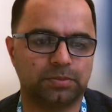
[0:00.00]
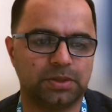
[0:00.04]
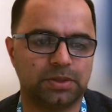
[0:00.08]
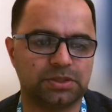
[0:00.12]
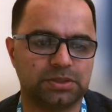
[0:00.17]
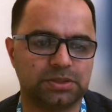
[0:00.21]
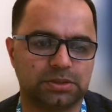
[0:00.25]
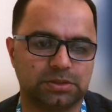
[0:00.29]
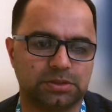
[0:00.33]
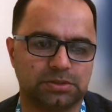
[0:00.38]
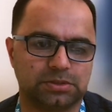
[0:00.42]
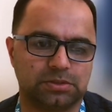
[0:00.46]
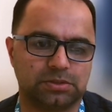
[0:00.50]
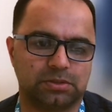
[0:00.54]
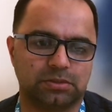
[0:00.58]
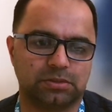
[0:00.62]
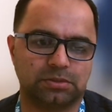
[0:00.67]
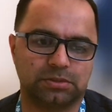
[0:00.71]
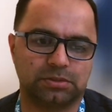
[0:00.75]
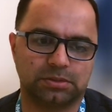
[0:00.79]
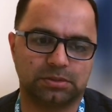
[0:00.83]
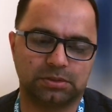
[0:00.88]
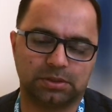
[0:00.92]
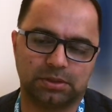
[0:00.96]
patient is
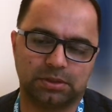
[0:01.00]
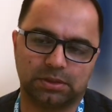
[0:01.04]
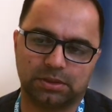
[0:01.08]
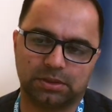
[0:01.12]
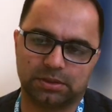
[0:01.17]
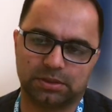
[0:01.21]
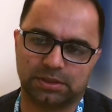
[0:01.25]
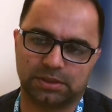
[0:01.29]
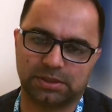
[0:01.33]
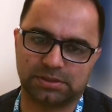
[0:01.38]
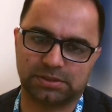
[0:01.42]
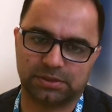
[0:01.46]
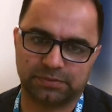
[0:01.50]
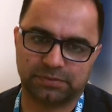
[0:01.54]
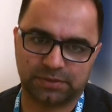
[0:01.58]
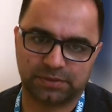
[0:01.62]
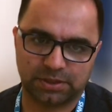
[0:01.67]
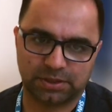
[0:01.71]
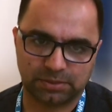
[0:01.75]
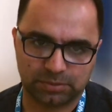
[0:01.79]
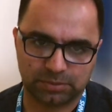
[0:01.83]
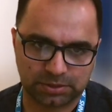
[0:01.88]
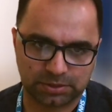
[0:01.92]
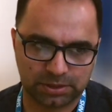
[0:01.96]
on aggressive
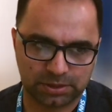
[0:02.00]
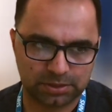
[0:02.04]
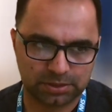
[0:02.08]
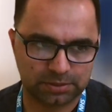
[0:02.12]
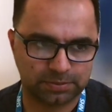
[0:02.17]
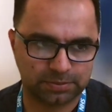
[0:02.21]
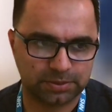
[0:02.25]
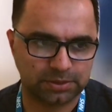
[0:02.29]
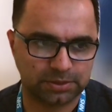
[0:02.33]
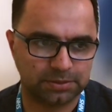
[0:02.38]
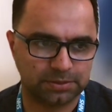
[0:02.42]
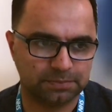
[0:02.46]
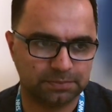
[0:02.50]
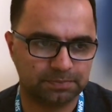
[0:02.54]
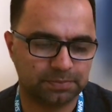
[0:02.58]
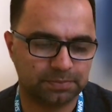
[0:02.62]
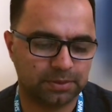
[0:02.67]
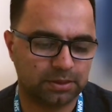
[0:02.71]
chemotherapy.